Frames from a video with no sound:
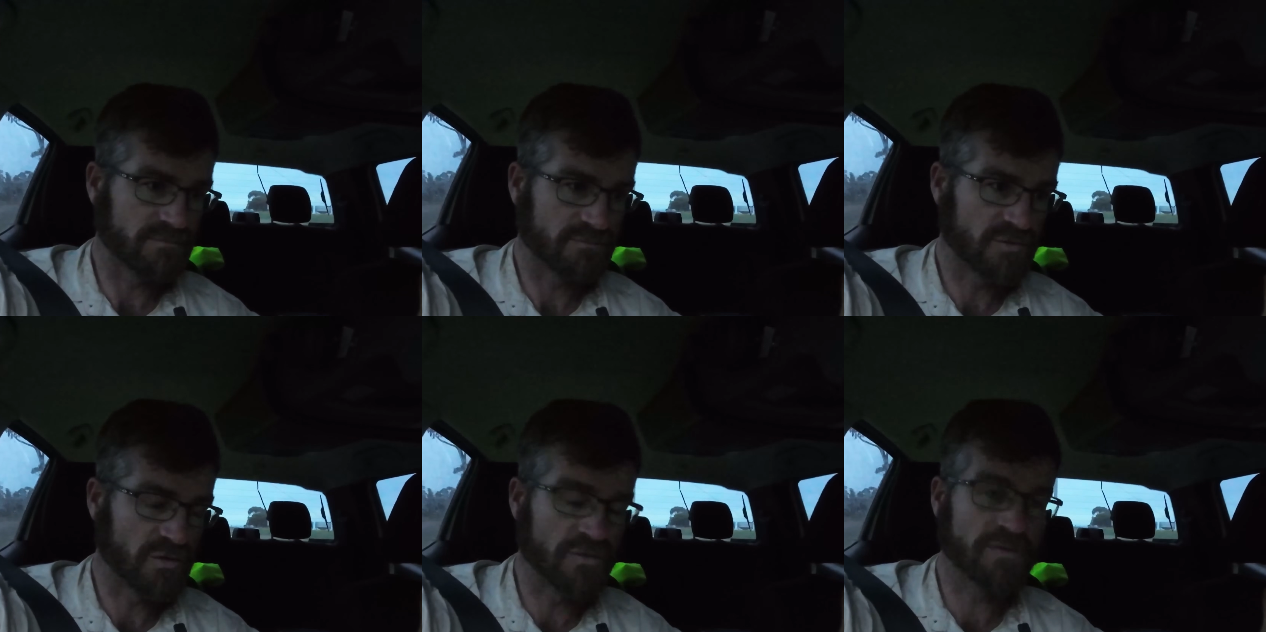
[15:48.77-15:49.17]

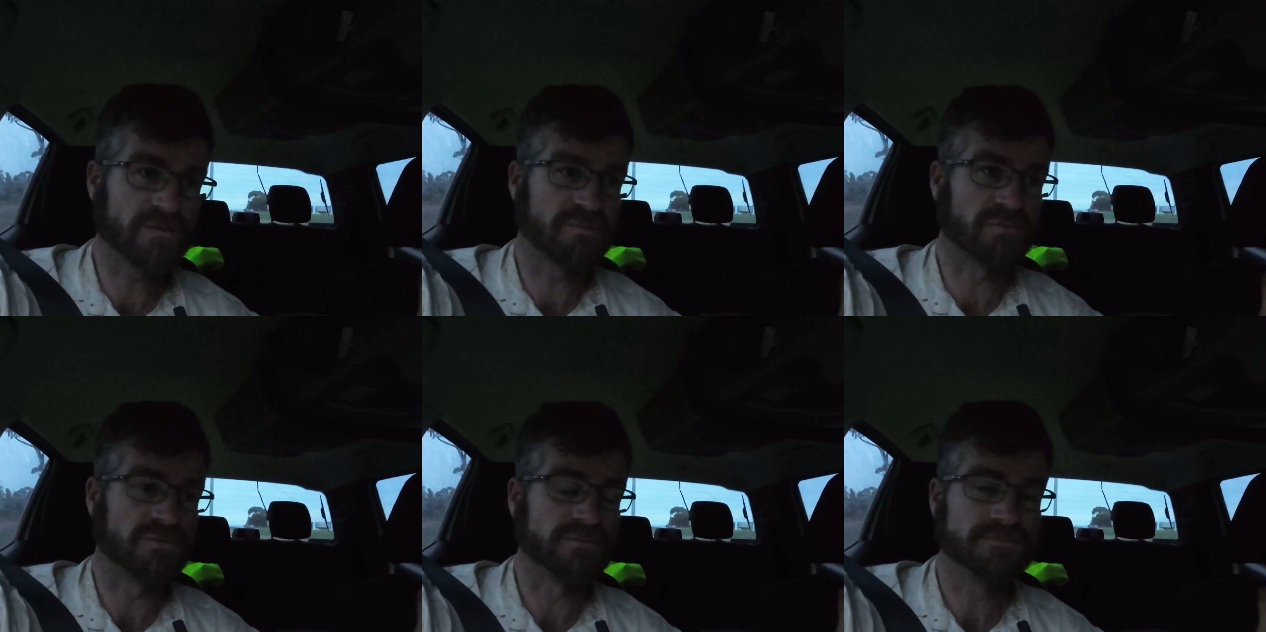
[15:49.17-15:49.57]

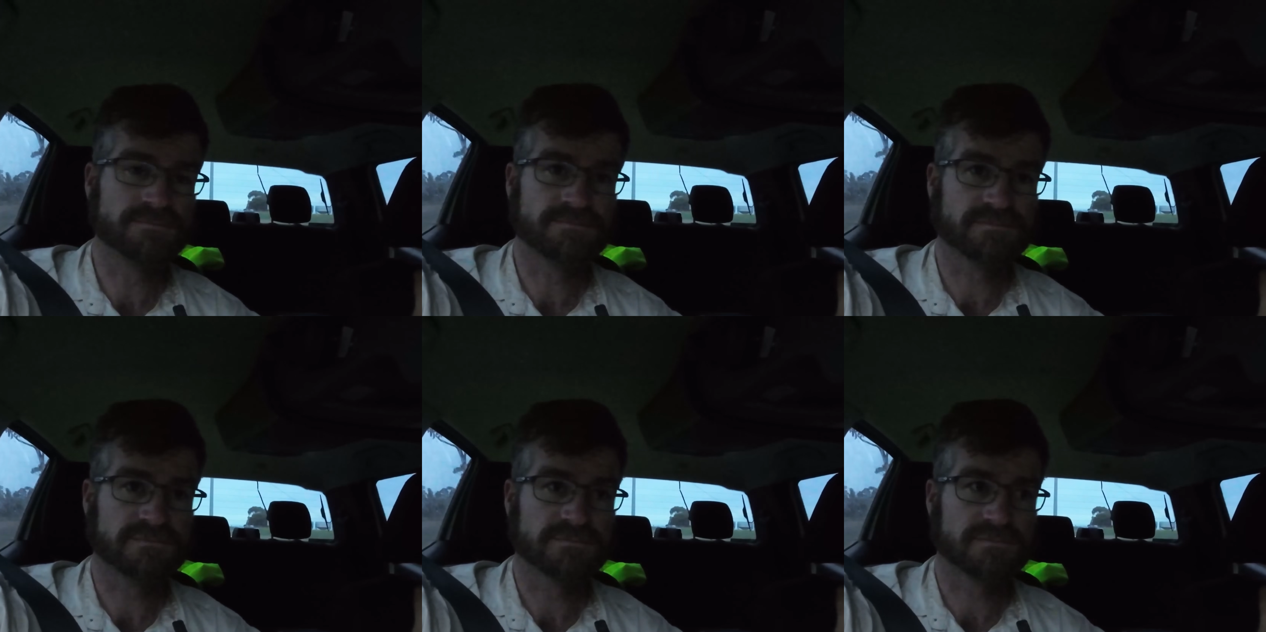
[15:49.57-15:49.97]
usable.
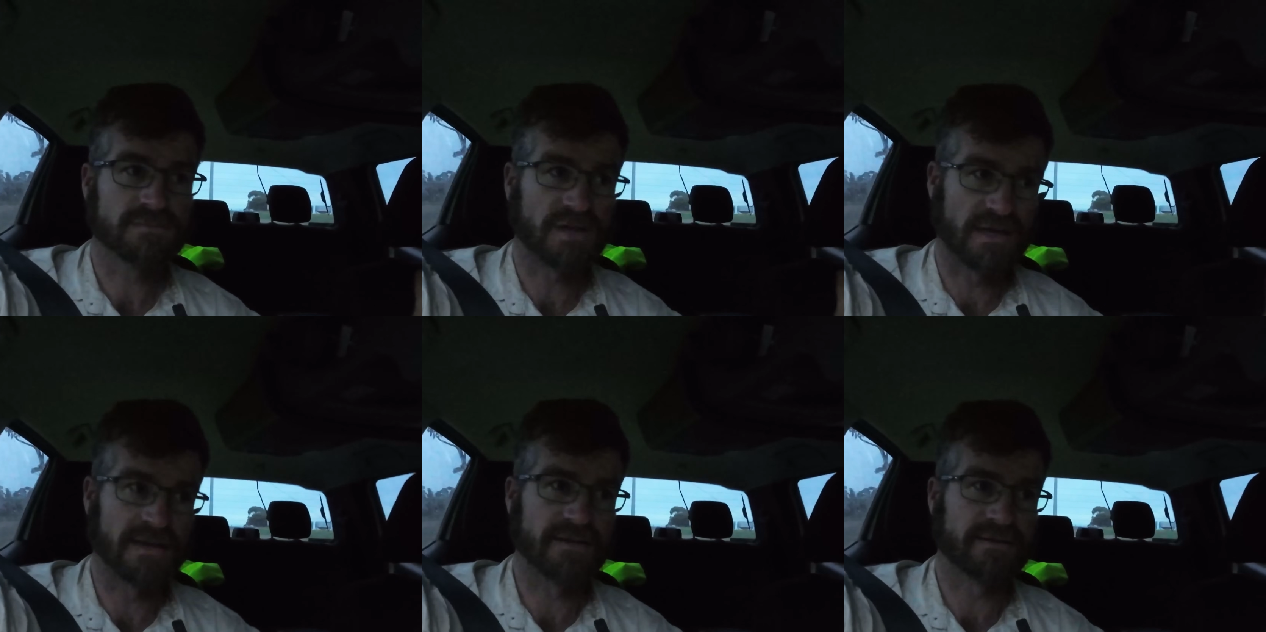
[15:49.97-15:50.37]

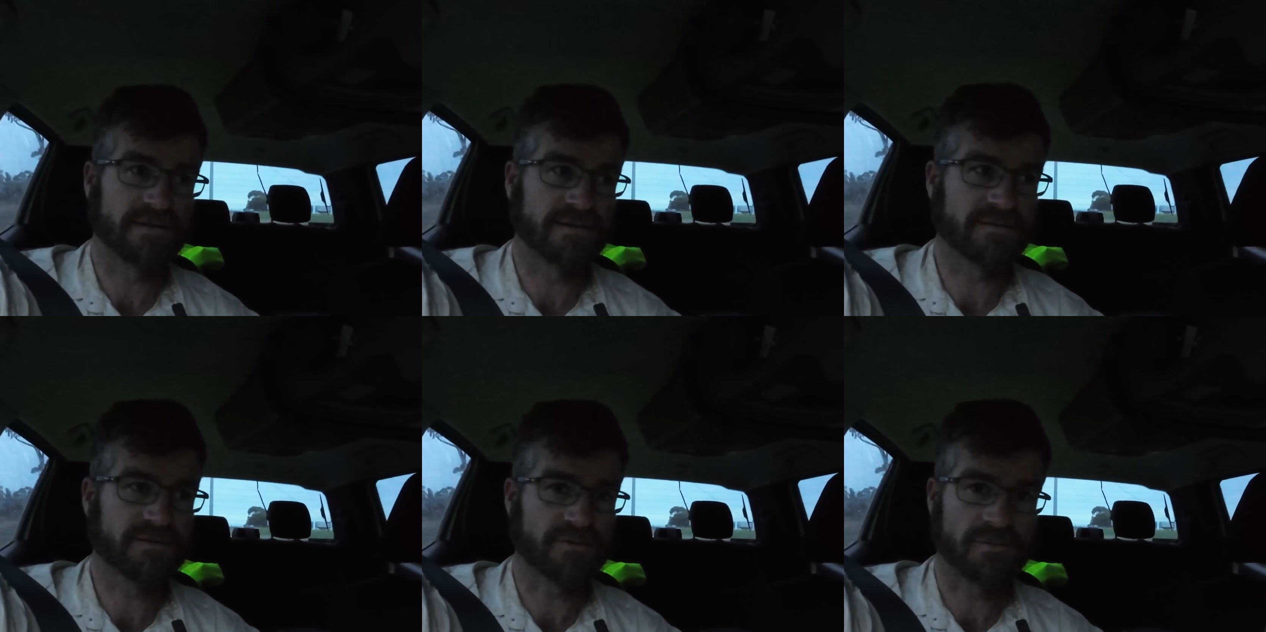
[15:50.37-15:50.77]
Like, it,
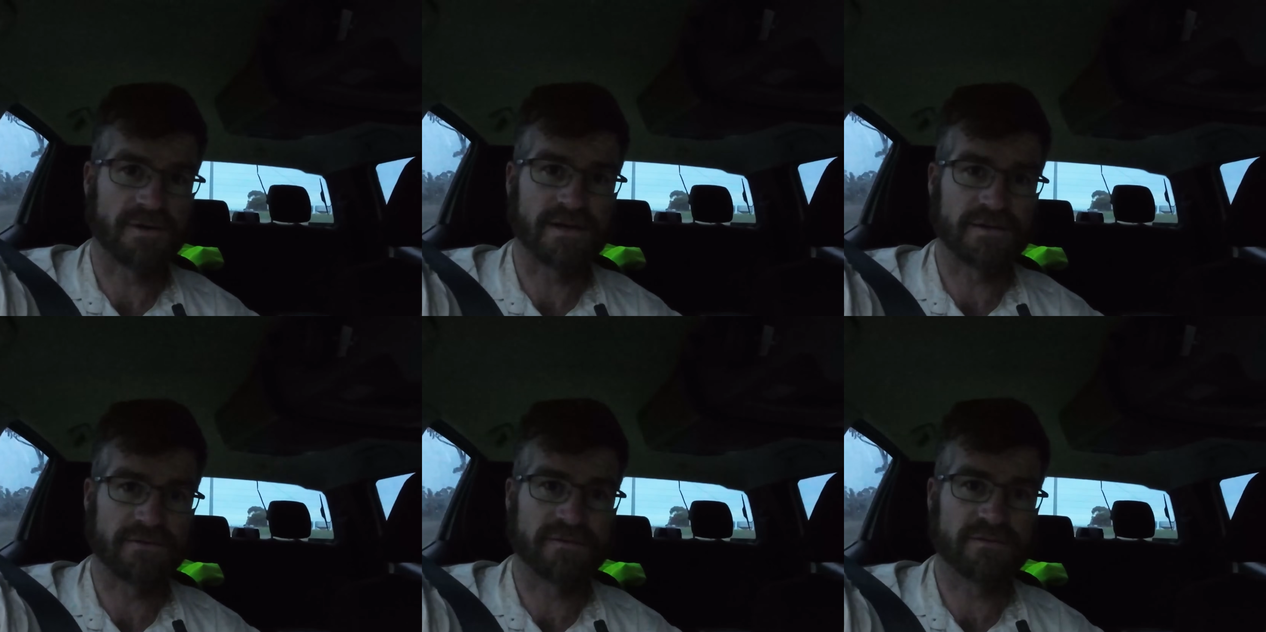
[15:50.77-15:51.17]
it's
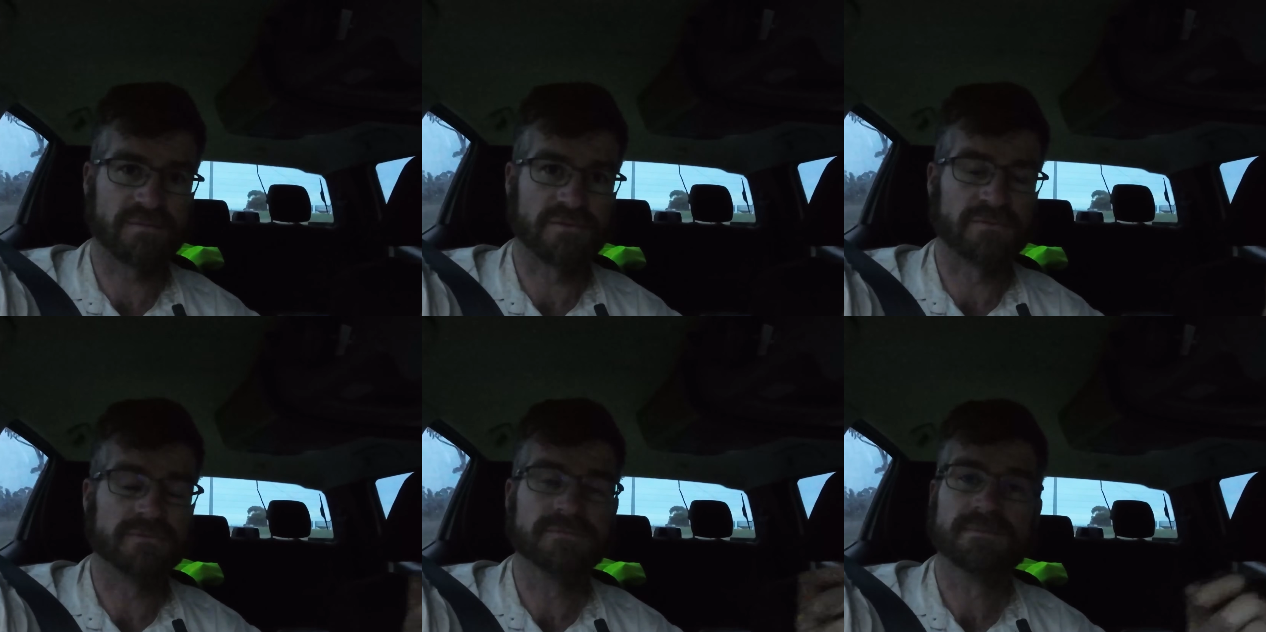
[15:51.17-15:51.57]
quite
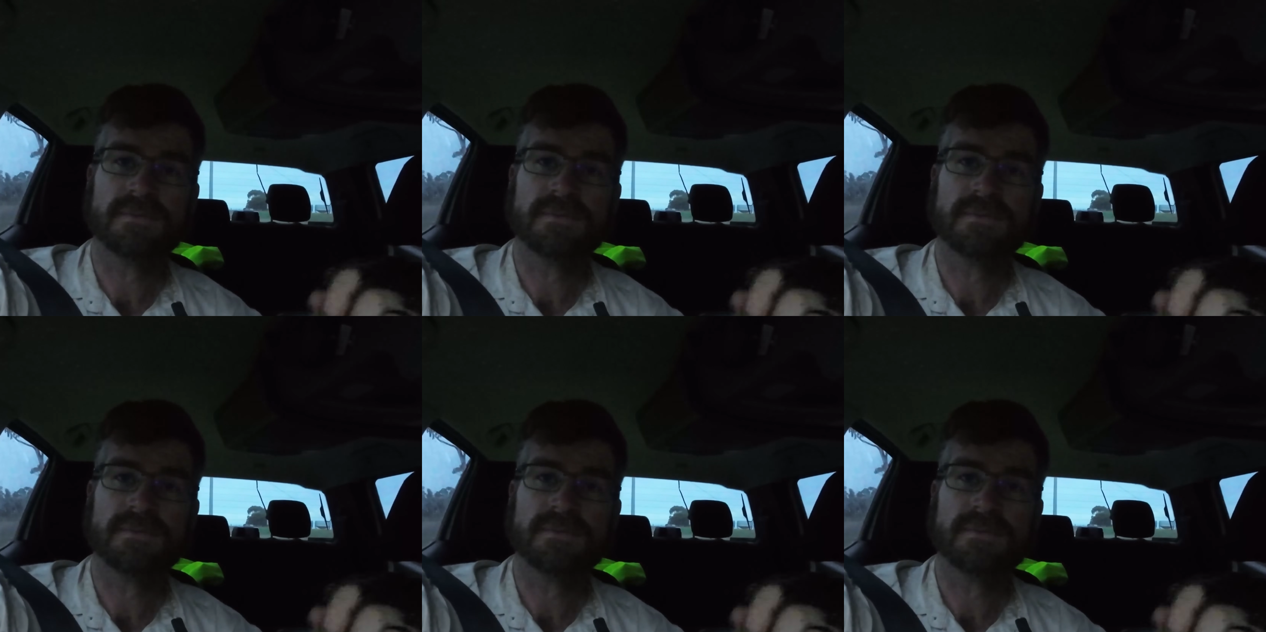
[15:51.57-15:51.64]
usable.